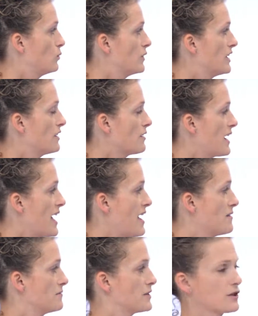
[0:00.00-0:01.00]
Here I
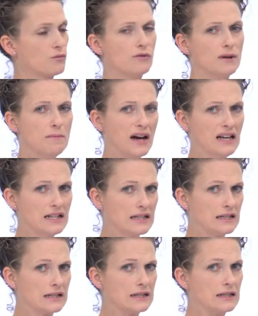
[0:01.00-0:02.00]
have 3
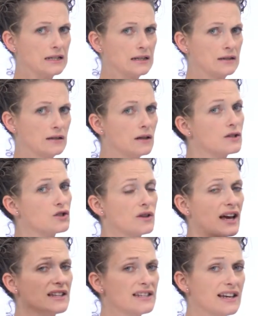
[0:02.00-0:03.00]
minuses, so
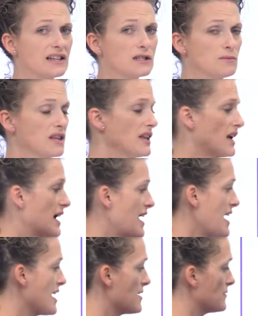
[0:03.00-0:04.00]
that tells me that I
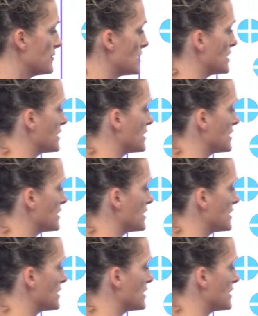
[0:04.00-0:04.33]
have